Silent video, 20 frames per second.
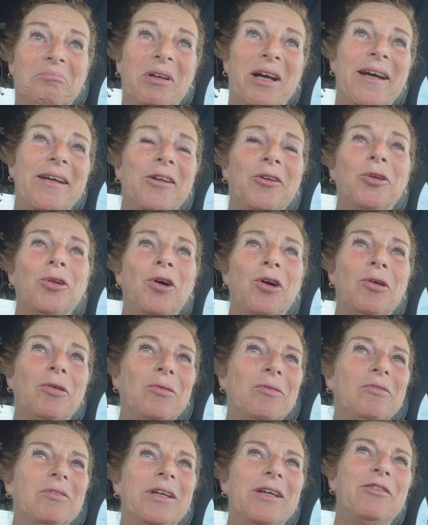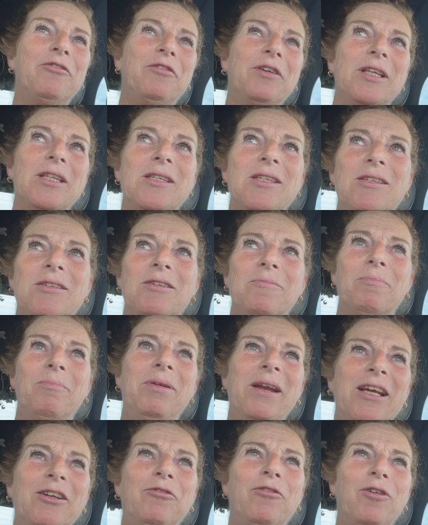I don't know if it's
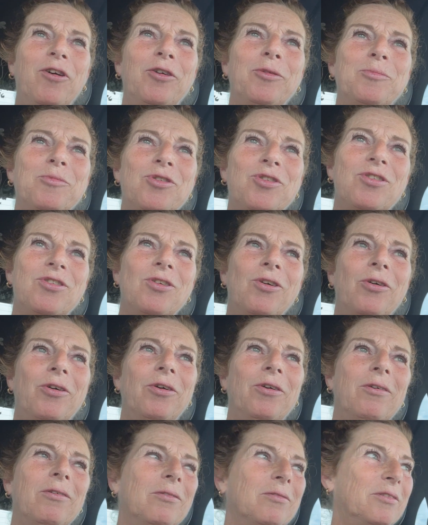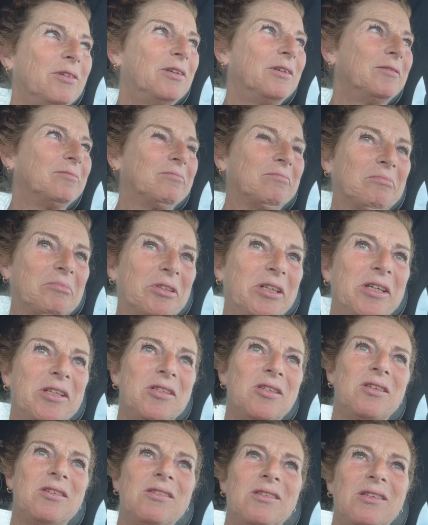platforms or
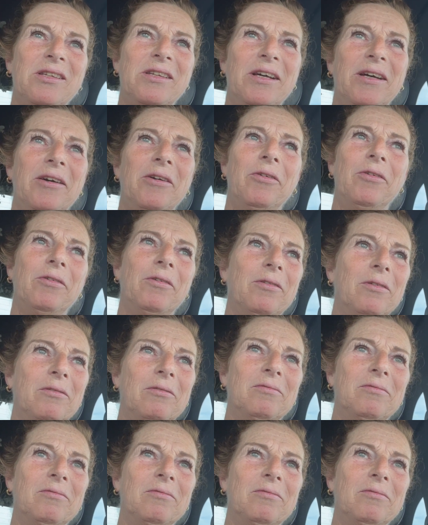it's their,